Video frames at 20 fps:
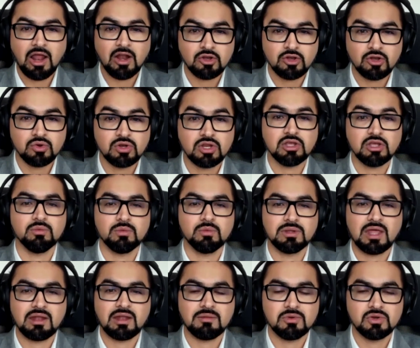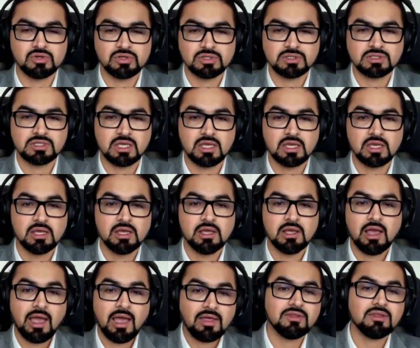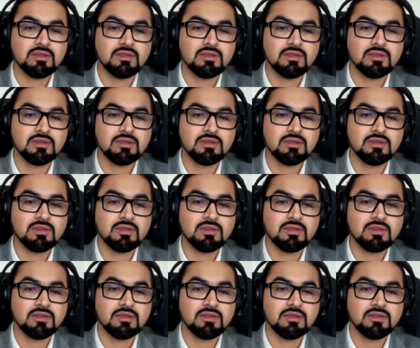to deal with that emergency. And then the